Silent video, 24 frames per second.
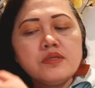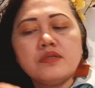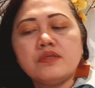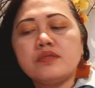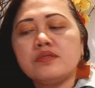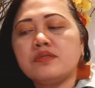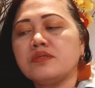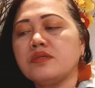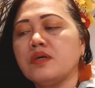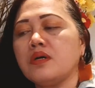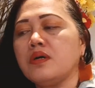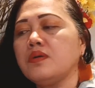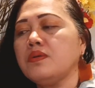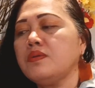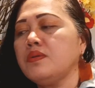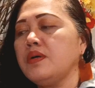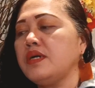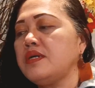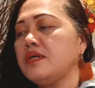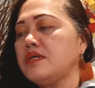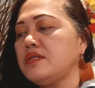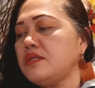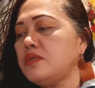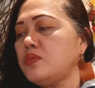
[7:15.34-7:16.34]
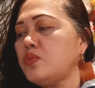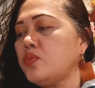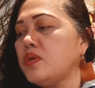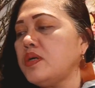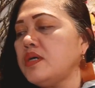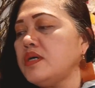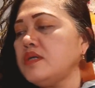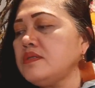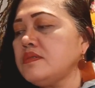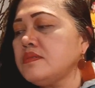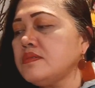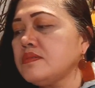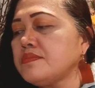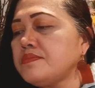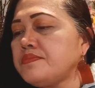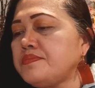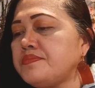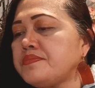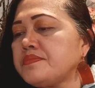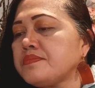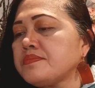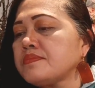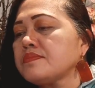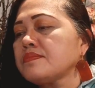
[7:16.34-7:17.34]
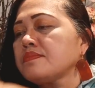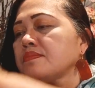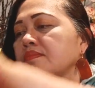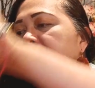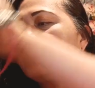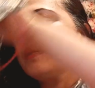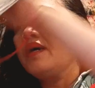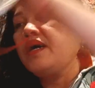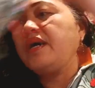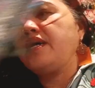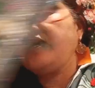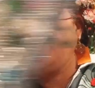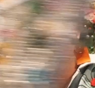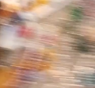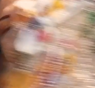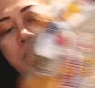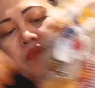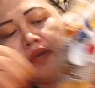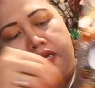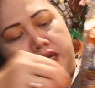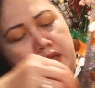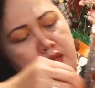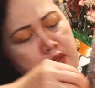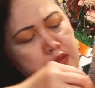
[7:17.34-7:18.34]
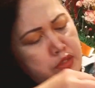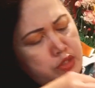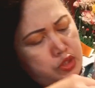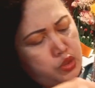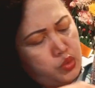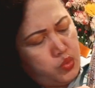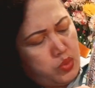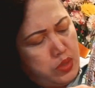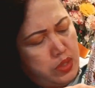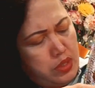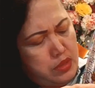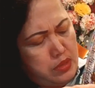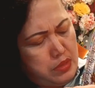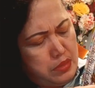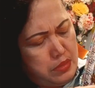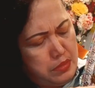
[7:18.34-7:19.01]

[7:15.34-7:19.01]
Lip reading: So another one, I have here this one.